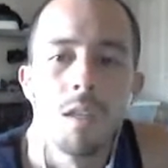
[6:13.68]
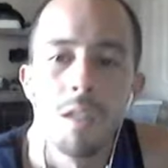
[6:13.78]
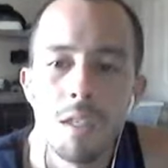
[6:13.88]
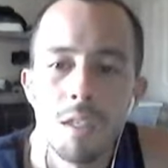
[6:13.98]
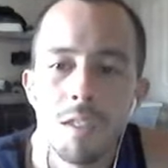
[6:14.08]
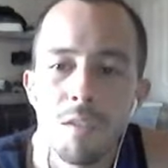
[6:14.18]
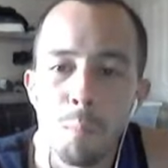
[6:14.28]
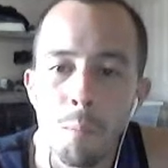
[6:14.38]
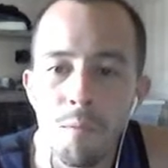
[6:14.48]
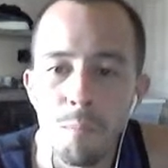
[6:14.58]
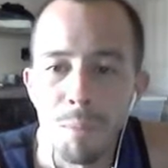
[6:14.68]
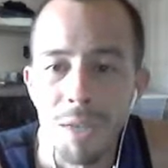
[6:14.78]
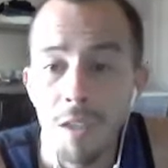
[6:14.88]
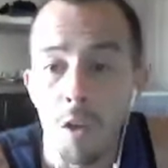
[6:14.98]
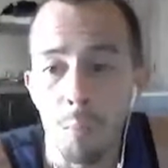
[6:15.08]
these
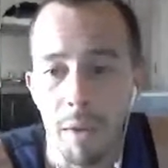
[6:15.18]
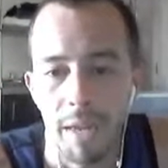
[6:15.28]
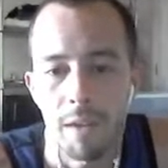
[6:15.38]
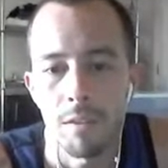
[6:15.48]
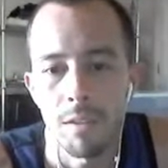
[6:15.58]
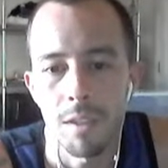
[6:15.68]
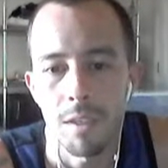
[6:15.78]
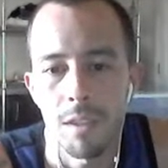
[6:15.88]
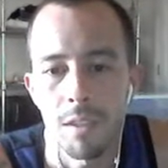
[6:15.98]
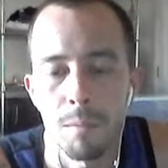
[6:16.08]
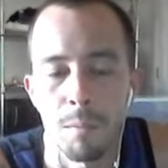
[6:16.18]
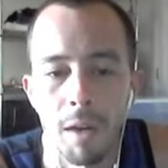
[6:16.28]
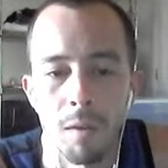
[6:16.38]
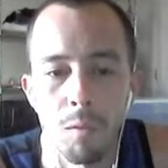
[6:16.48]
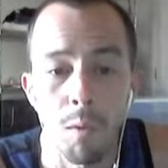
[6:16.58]
pillow patterns that
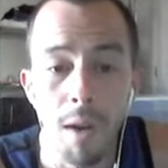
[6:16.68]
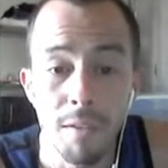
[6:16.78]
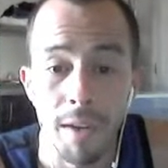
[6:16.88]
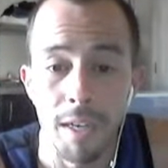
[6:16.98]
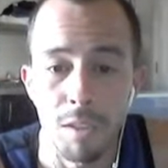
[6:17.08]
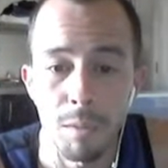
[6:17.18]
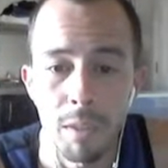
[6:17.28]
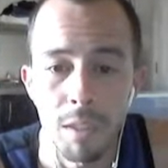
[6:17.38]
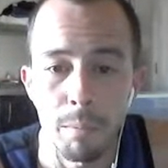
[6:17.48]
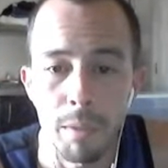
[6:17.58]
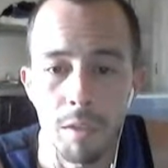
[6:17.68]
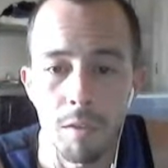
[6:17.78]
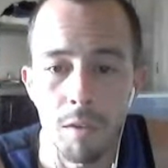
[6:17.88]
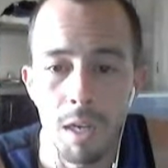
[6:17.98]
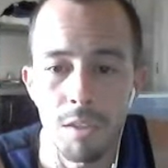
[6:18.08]
my wife actually picked up at a
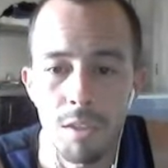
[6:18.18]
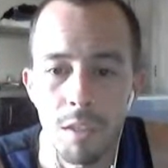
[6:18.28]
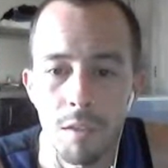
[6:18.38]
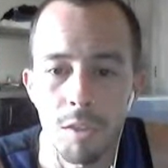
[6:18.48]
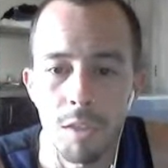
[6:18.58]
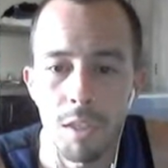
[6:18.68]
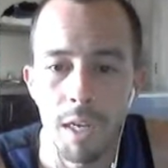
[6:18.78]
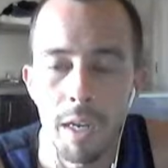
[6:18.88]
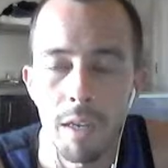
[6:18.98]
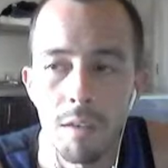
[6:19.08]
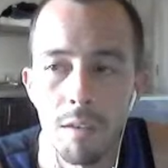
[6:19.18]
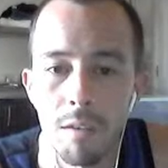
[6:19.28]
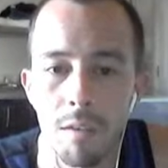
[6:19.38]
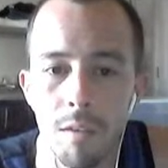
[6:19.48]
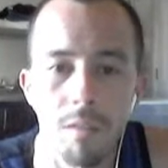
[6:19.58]
garage sale, she got
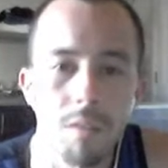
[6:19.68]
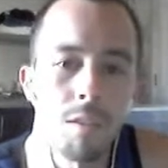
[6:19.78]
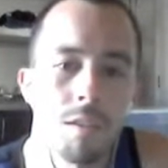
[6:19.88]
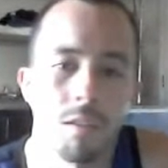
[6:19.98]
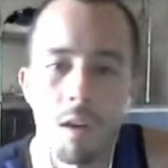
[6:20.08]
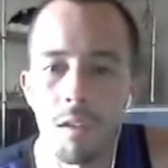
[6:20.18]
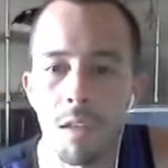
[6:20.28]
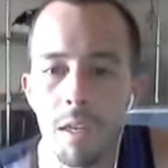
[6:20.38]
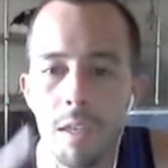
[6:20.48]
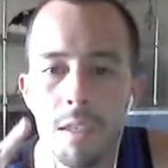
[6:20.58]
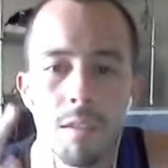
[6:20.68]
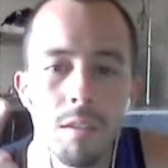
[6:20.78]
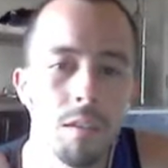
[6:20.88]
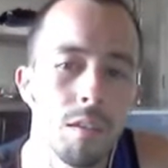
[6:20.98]
the Starlight